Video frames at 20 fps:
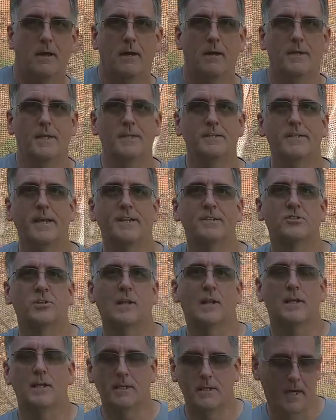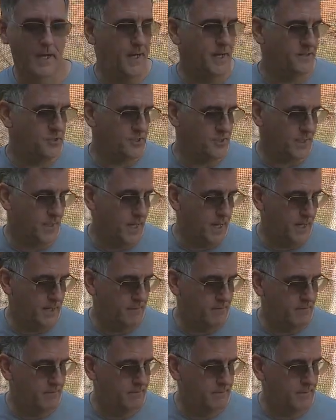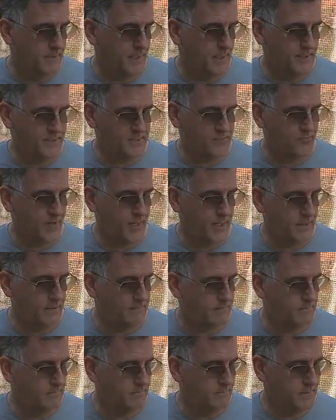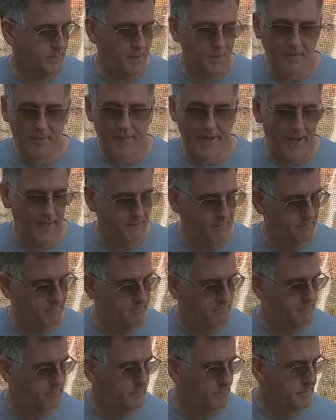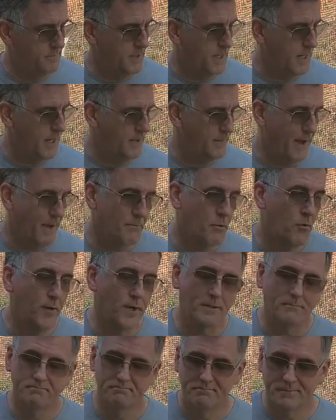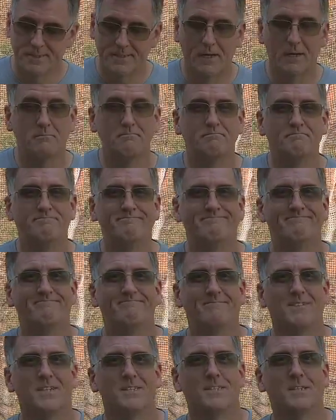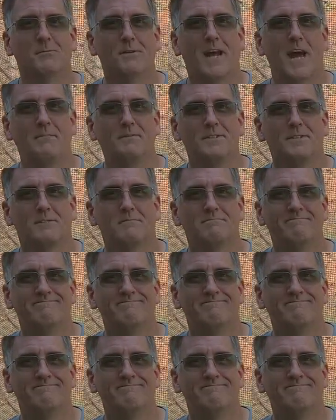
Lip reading: intentionally, just to kind of illustrate that point. So let's see what happens.